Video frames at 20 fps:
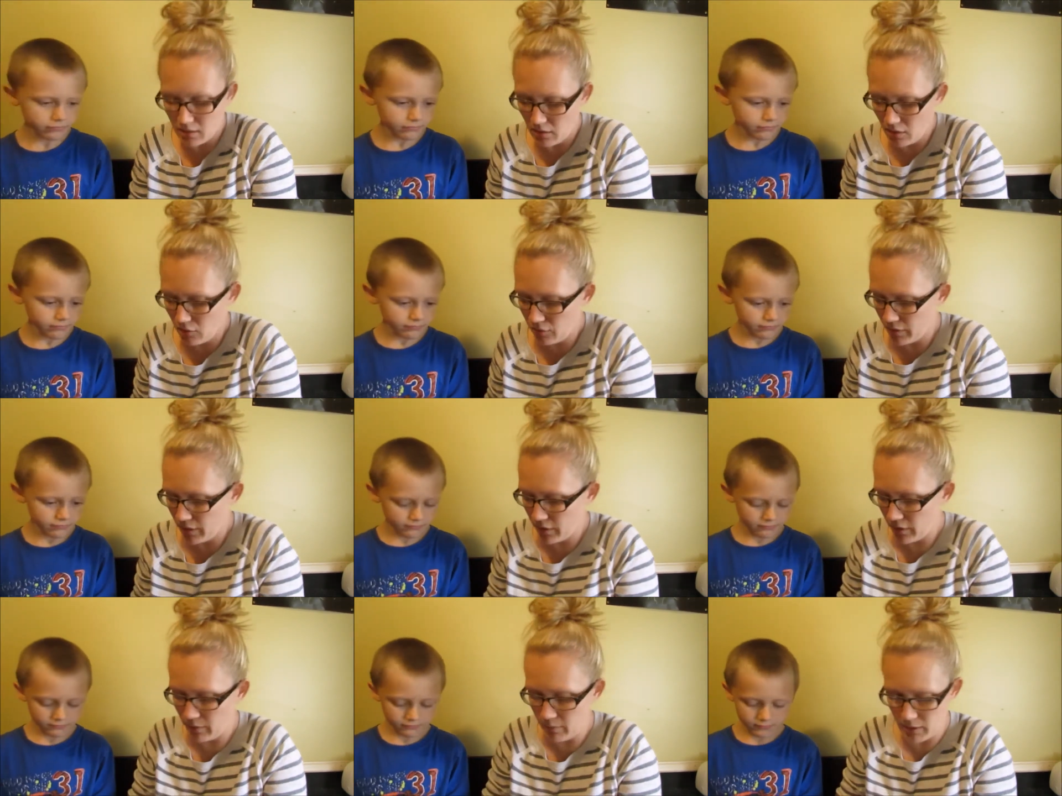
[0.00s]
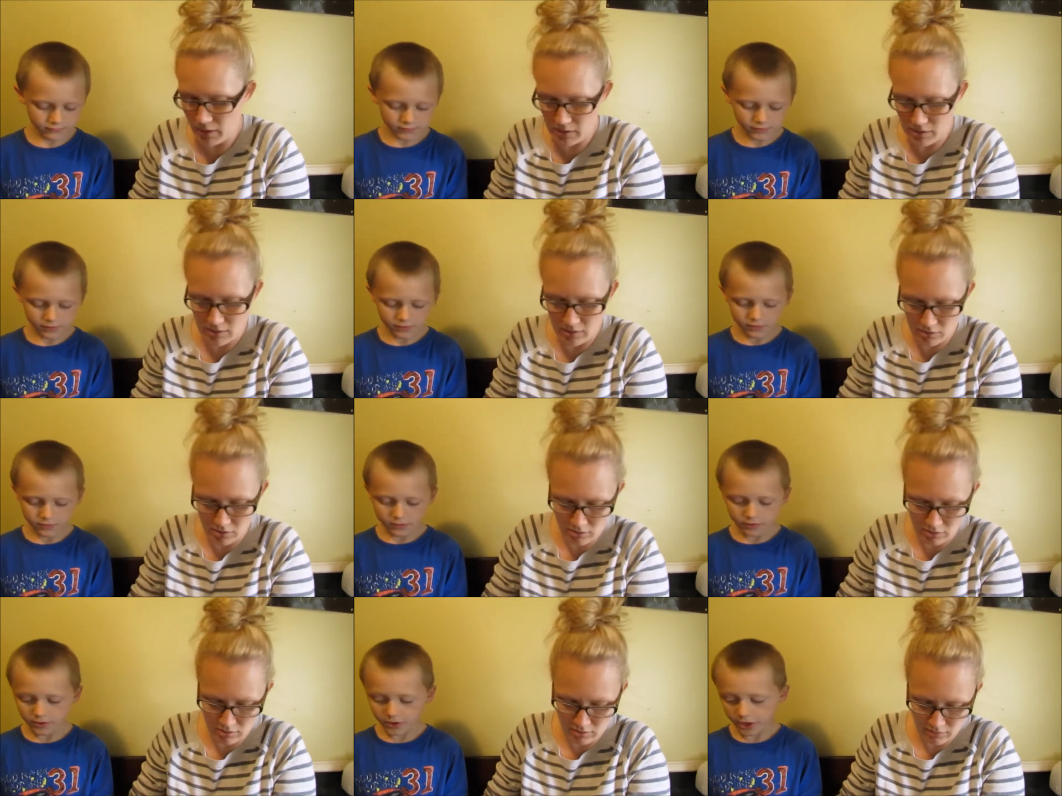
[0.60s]
Speaker 1: Oh, here, give me the
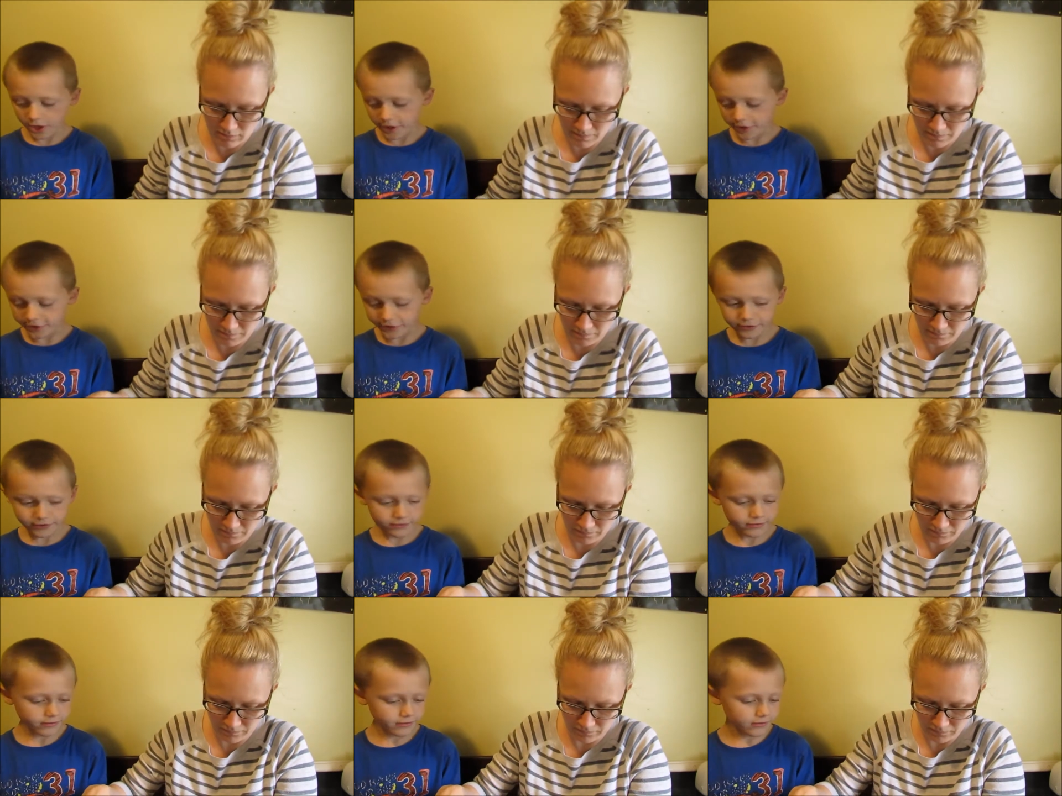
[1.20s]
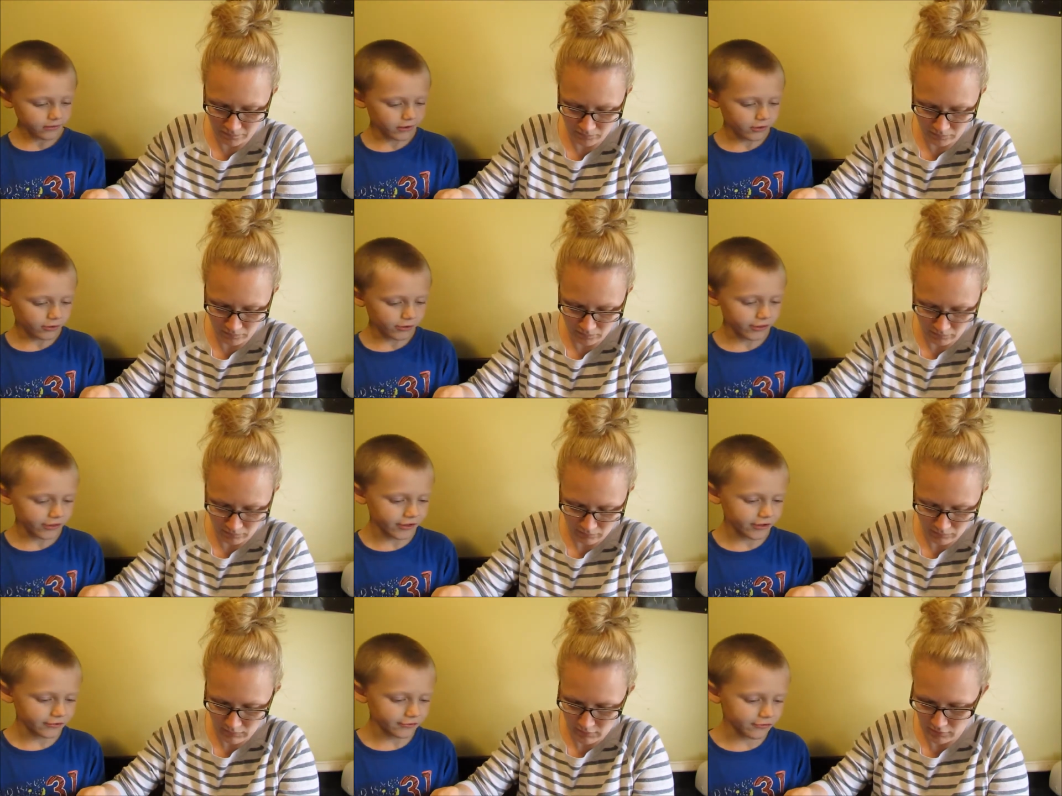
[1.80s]
scissors.
Speaker 2: Yes. Here's
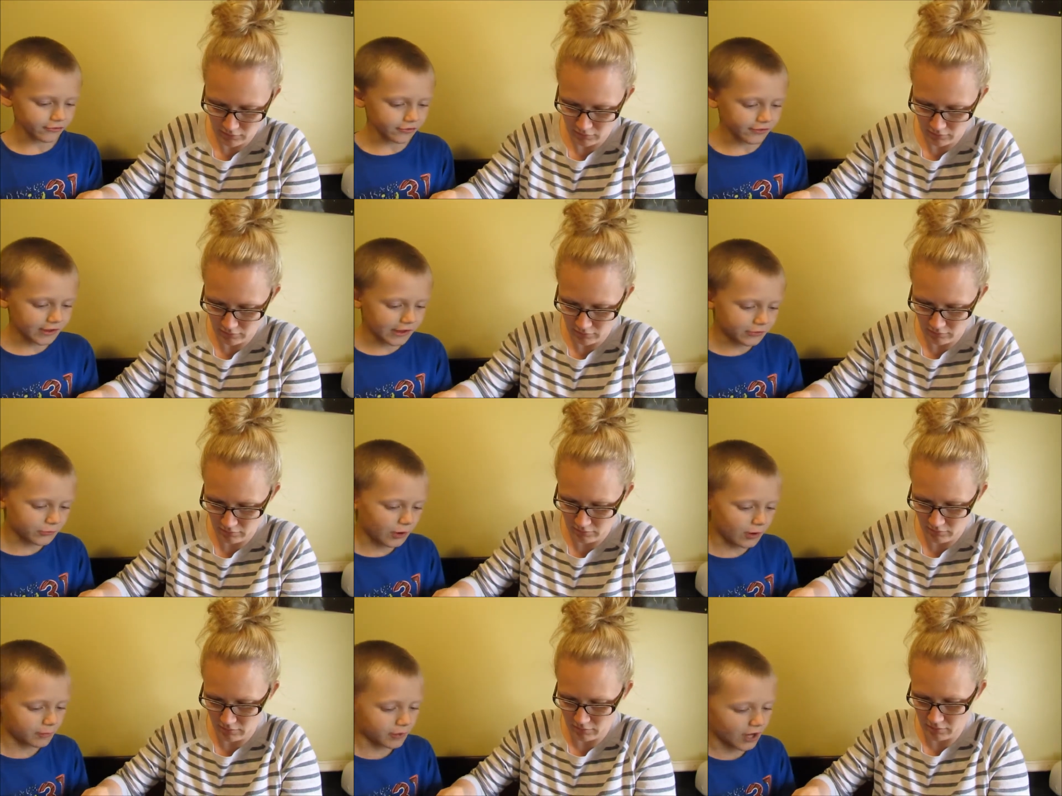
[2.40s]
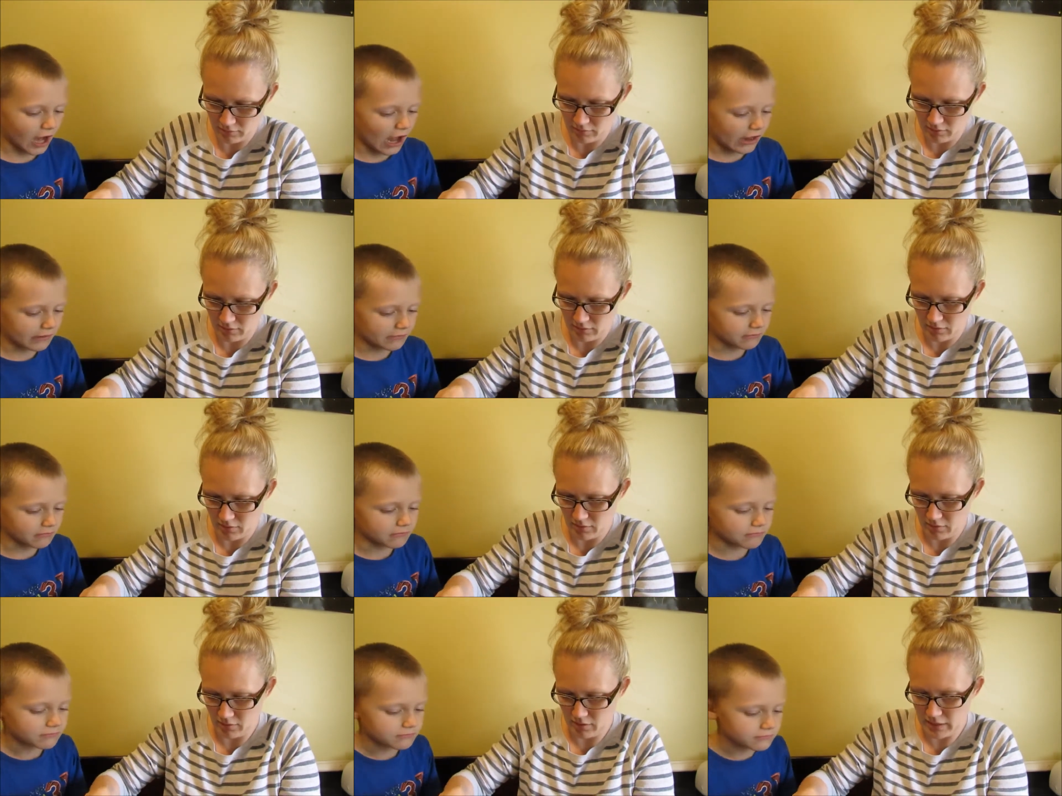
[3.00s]
the scissors. That's why we got
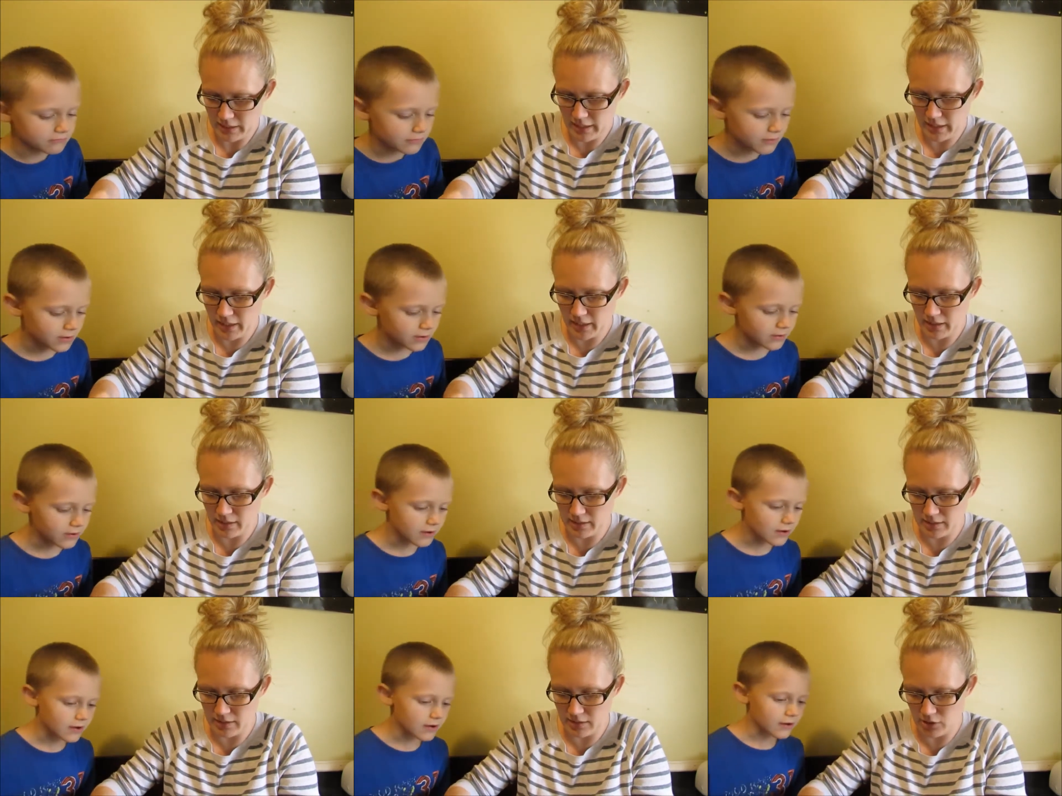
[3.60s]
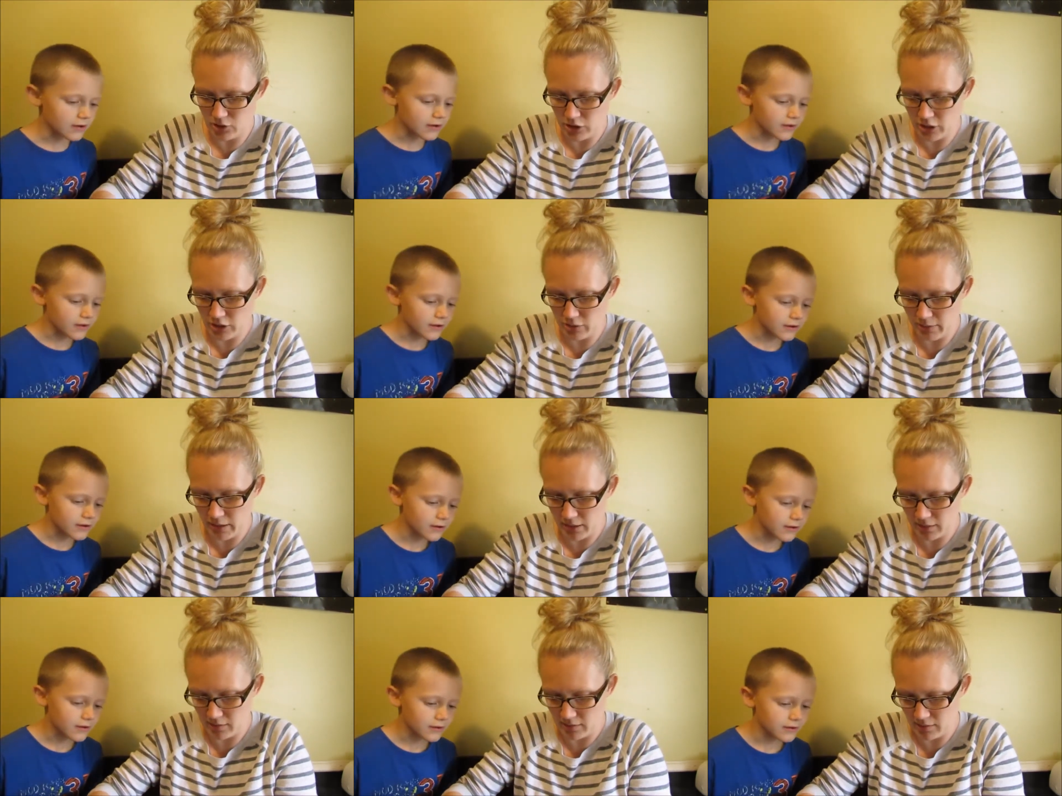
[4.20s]
them.
Speaker 1: Take it easy,
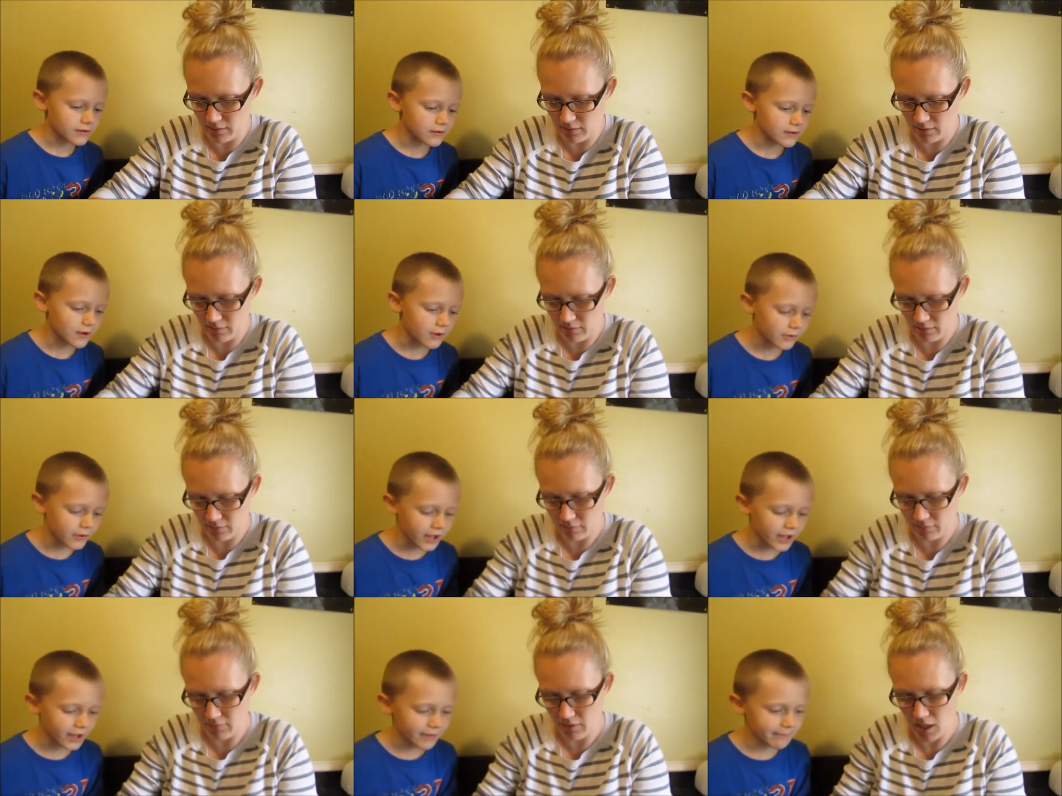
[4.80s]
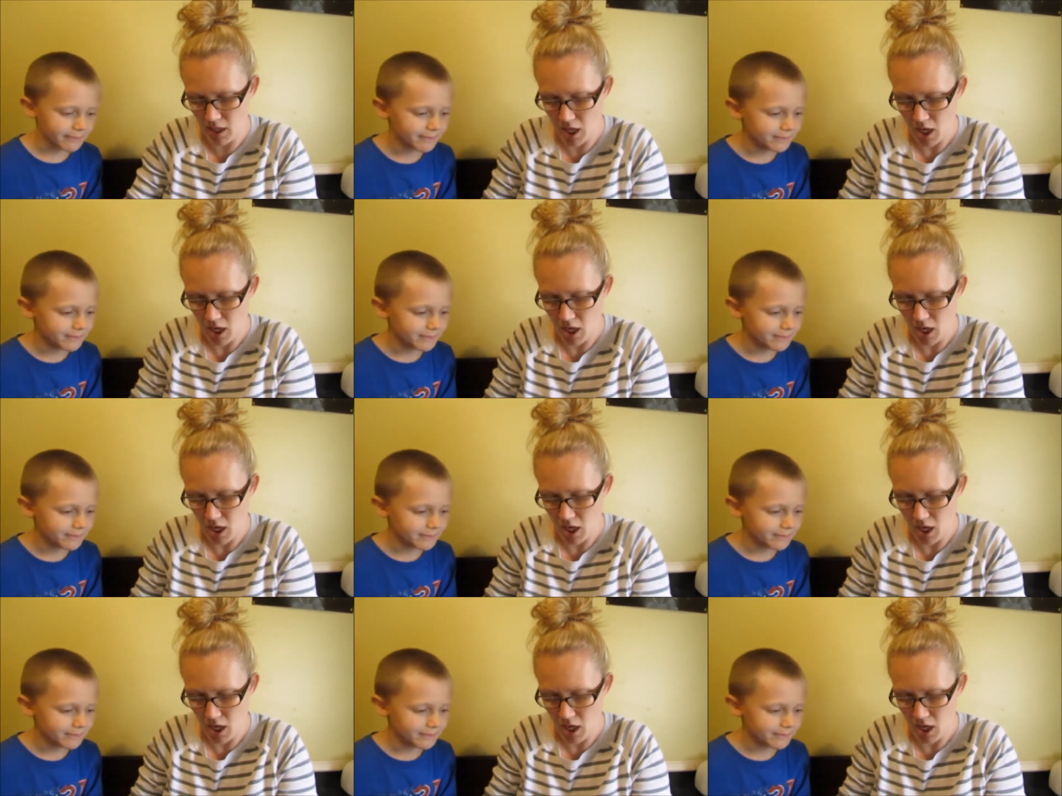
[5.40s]
Chatterbox.
Speaker 2: Okay.